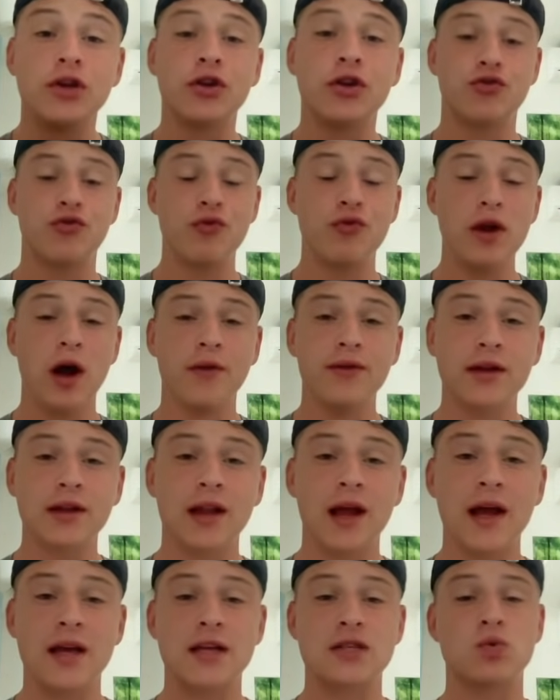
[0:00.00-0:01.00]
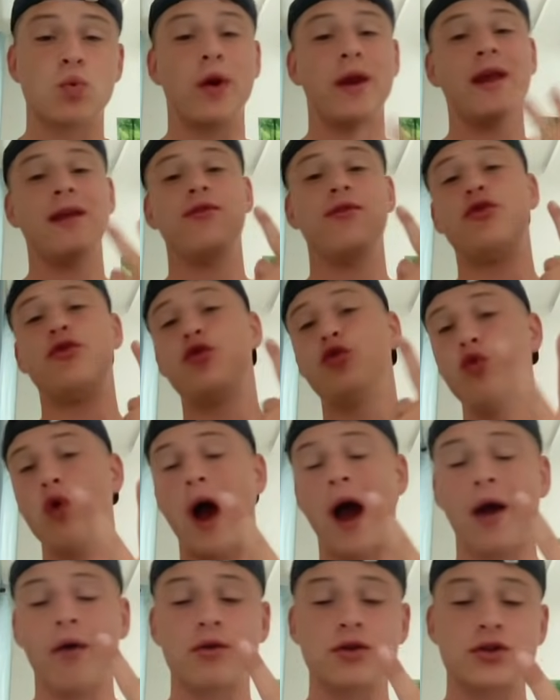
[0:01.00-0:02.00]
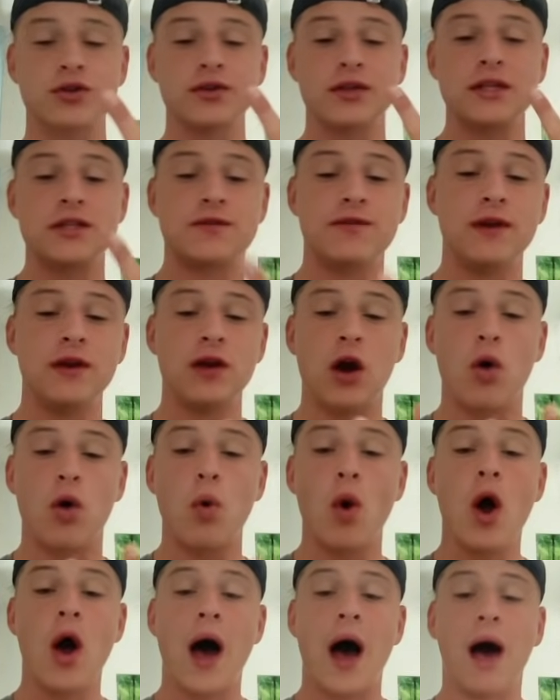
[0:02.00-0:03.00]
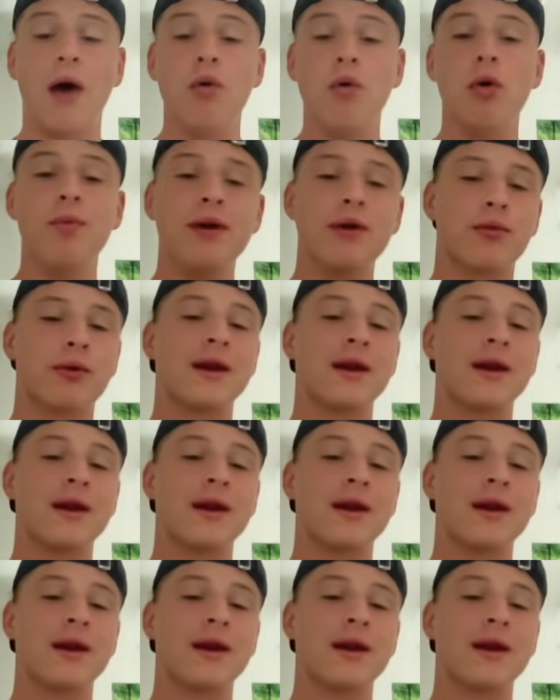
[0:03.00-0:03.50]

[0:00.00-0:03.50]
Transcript: the 300 likes within two hours on this video. I will be